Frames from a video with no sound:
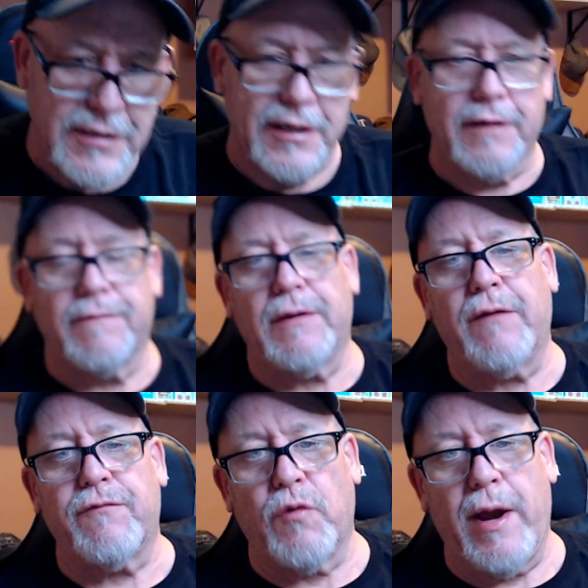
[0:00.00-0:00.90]
it. I've
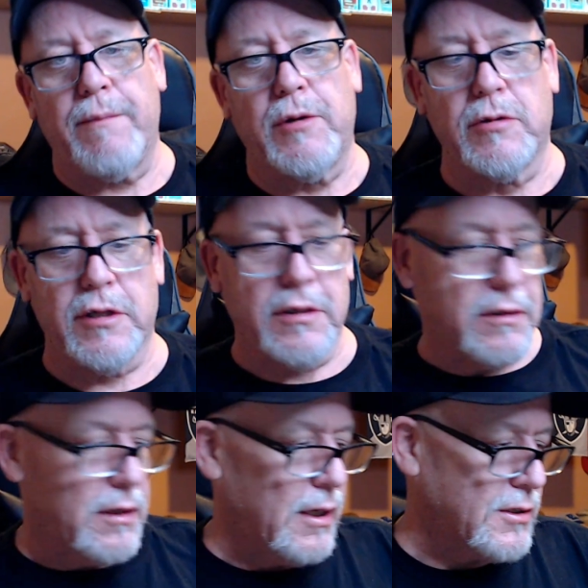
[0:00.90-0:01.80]
rambled and
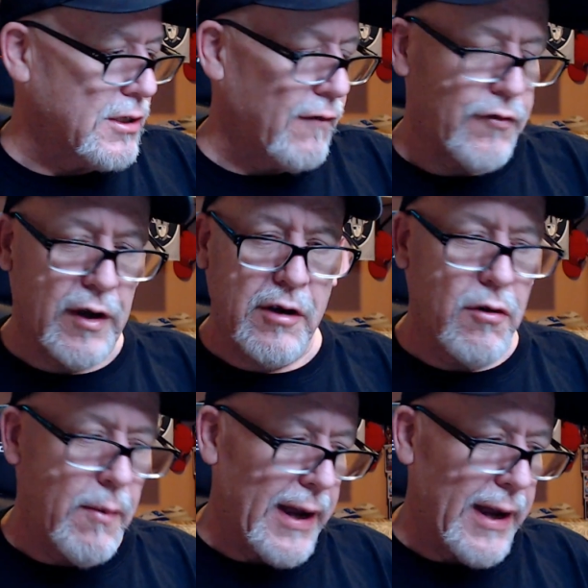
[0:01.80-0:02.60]
done stuff. Go back